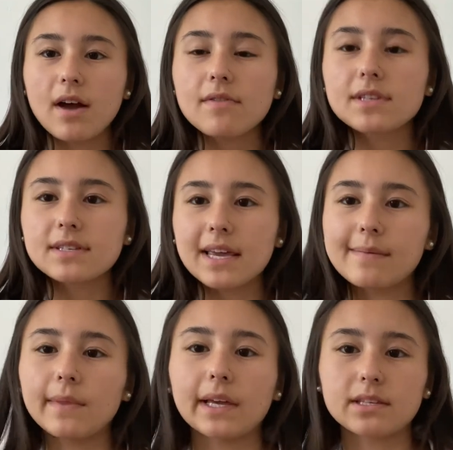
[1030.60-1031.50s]
have the
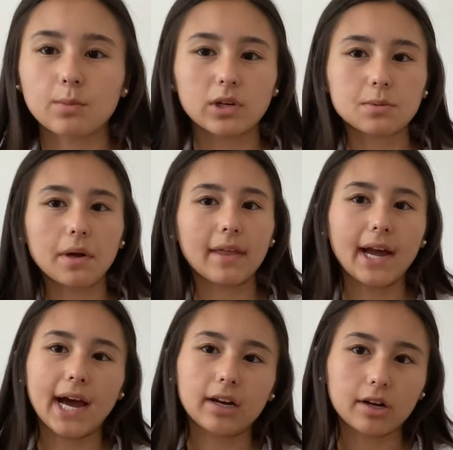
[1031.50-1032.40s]
same like sports bra that I
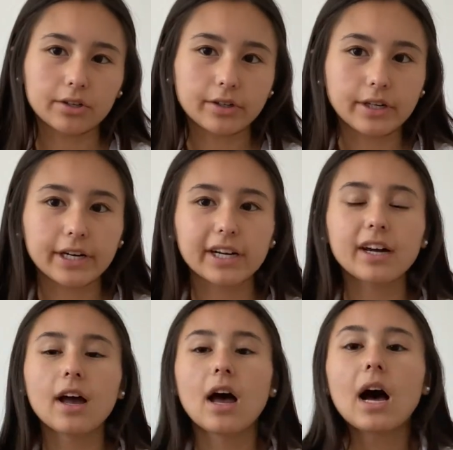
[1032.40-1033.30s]
had on earlier
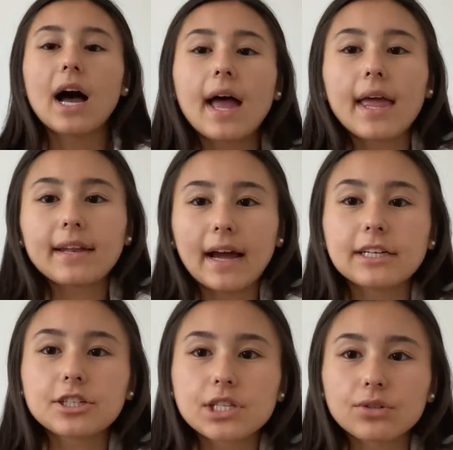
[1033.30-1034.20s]
and I
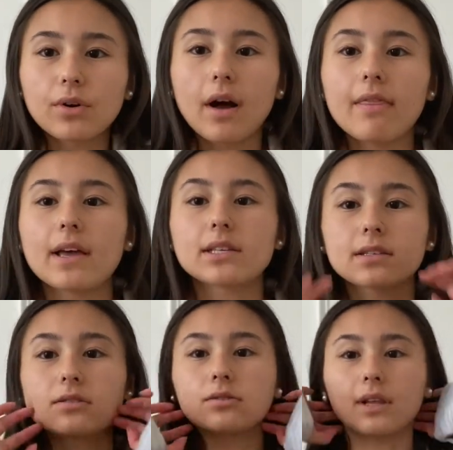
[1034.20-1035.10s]
just threw on this
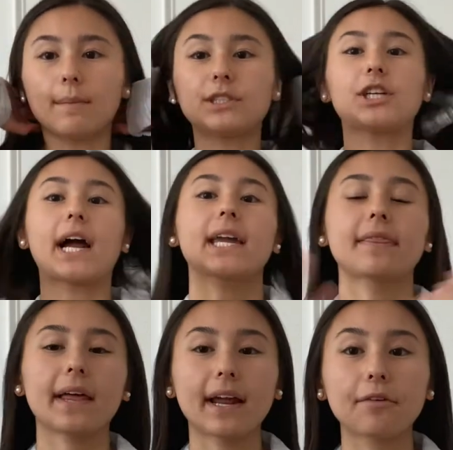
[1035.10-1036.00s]
Lululemon jacket
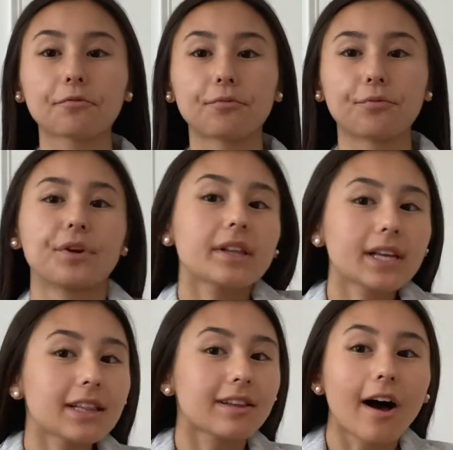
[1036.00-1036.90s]
that I
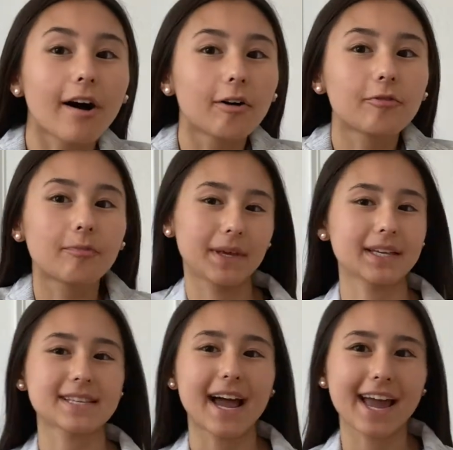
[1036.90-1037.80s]
really love
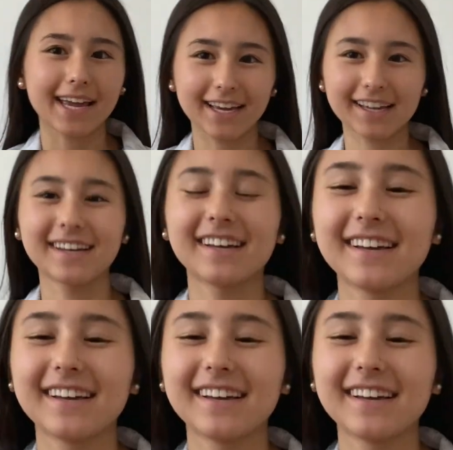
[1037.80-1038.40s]
because I